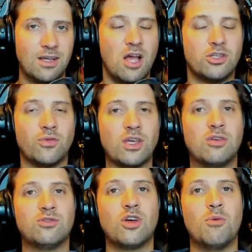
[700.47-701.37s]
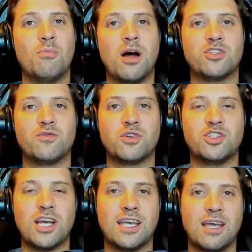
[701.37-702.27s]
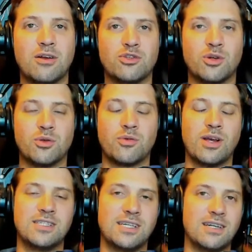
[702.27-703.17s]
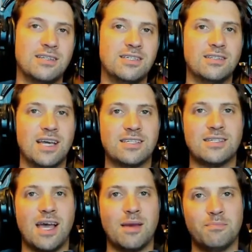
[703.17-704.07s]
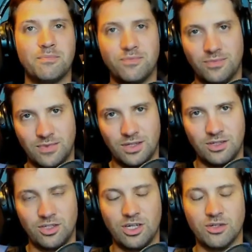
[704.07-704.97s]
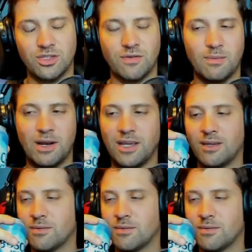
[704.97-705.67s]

So thank you so much for checking out A Drink with Crazy, and until next time, cheers, everybody.